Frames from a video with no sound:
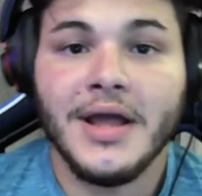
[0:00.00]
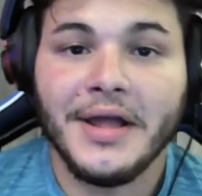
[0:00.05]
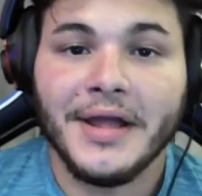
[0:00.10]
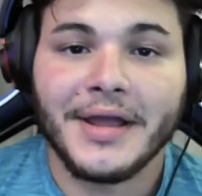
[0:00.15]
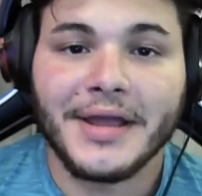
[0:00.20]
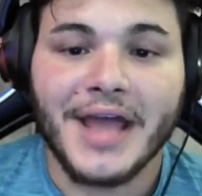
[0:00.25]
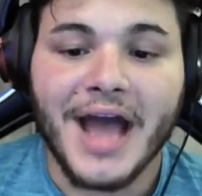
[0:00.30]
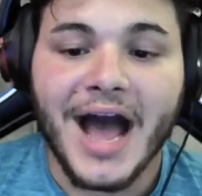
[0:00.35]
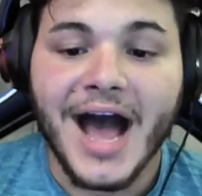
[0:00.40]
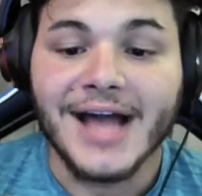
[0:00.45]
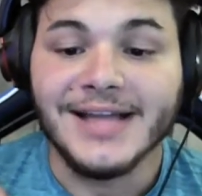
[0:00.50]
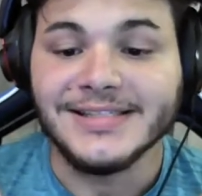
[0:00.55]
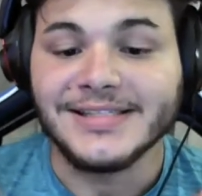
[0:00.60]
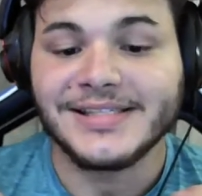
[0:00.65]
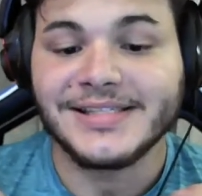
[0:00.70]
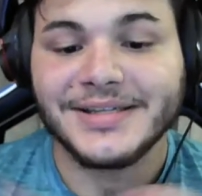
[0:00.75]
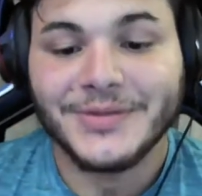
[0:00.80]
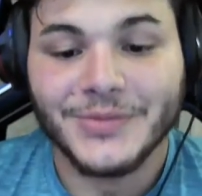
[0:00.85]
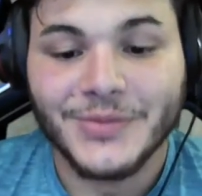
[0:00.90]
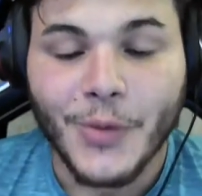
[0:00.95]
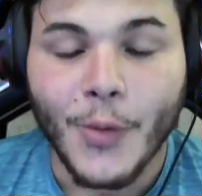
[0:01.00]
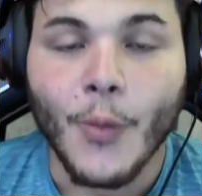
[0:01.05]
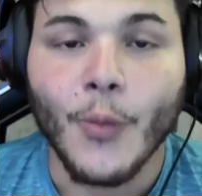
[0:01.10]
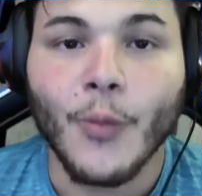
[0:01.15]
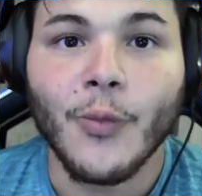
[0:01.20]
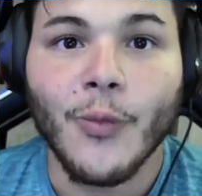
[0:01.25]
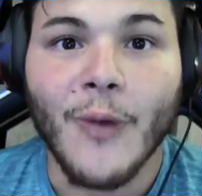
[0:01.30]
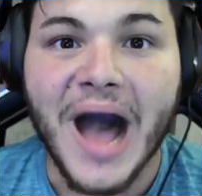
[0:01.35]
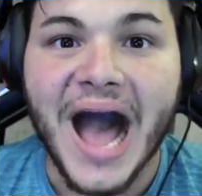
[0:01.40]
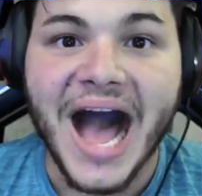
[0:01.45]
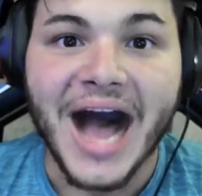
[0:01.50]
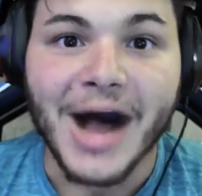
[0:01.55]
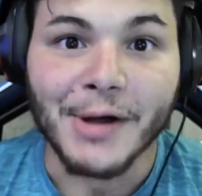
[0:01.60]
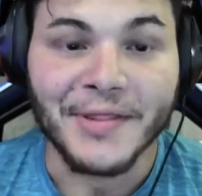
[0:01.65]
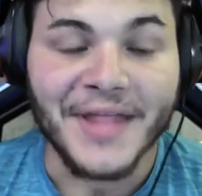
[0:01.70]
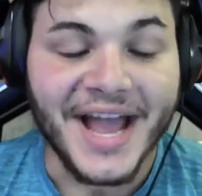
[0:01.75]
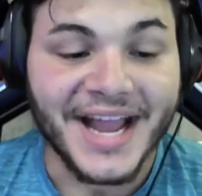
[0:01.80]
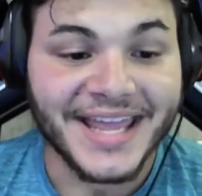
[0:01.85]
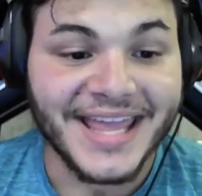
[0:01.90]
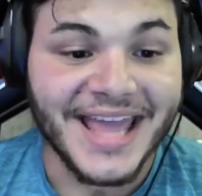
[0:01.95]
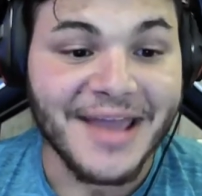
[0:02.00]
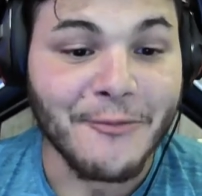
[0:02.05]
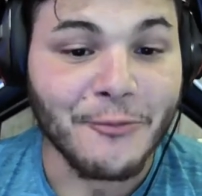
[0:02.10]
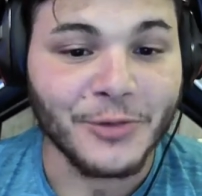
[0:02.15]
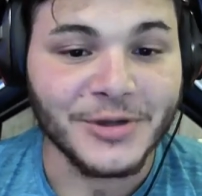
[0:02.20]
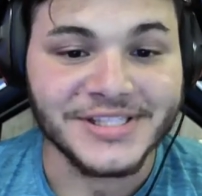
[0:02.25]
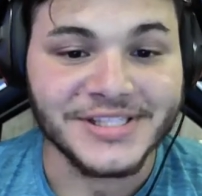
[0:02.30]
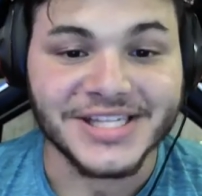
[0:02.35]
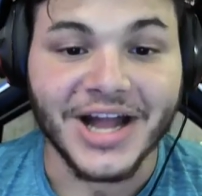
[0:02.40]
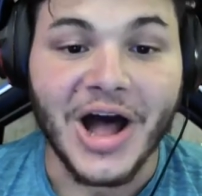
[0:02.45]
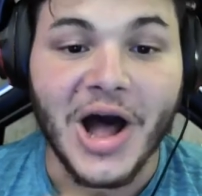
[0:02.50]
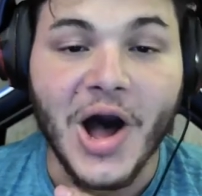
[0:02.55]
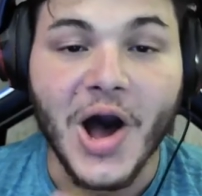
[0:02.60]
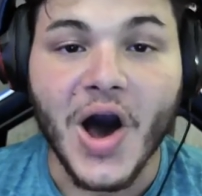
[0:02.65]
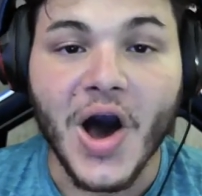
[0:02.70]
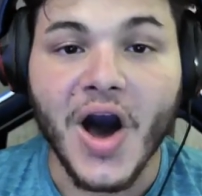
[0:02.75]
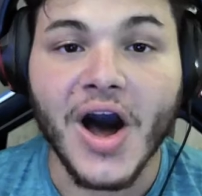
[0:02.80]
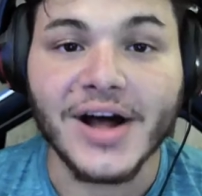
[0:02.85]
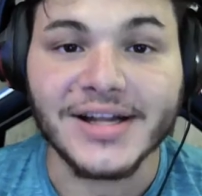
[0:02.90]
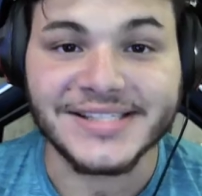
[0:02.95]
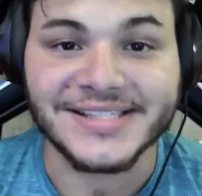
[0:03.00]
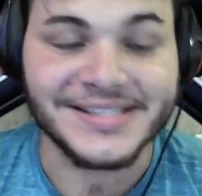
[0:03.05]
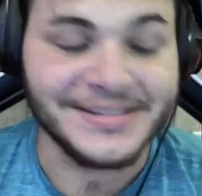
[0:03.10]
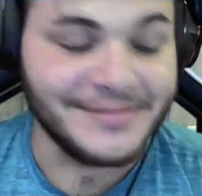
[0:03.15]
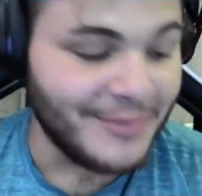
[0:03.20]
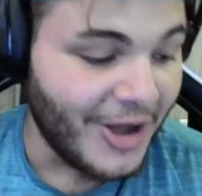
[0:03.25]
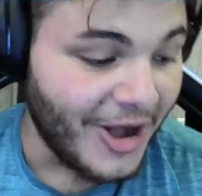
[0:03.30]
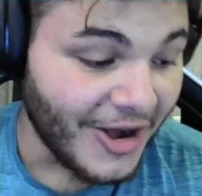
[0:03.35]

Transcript: Guys, wow, that game was awesome.